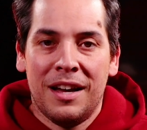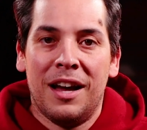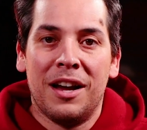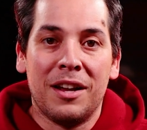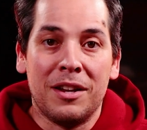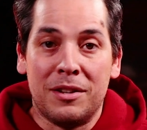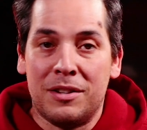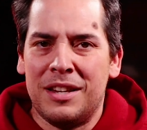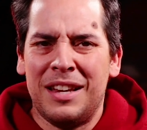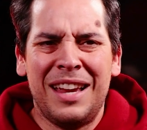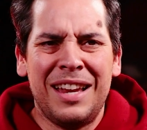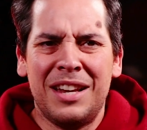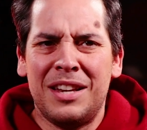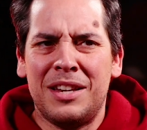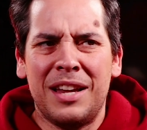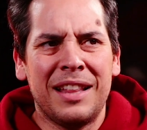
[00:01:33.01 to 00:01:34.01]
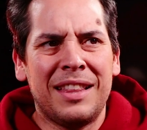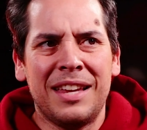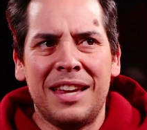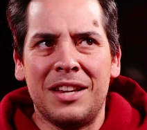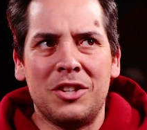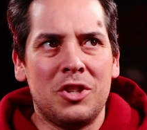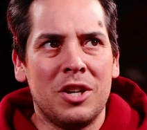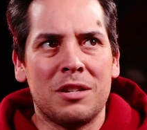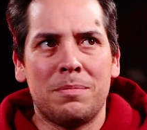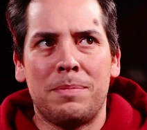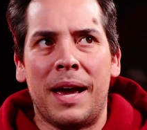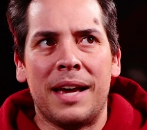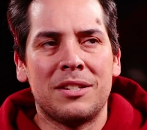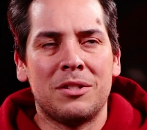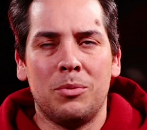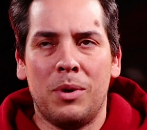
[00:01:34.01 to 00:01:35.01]
I think he had just
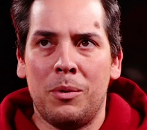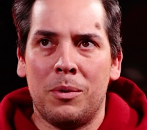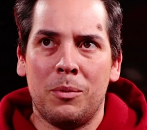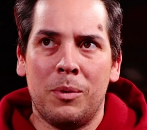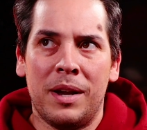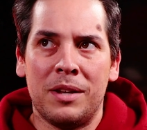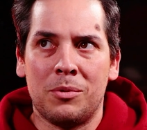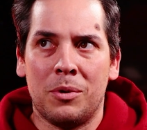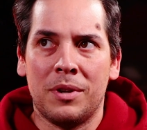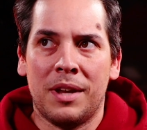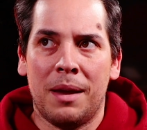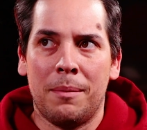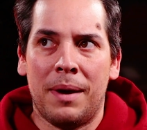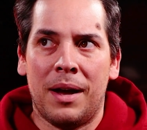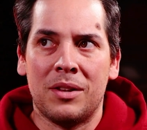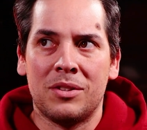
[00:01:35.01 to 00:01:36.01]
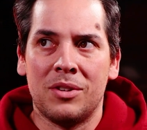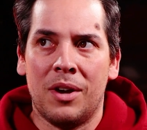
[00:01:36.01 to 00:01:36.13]
passed away when Wayne's World came out.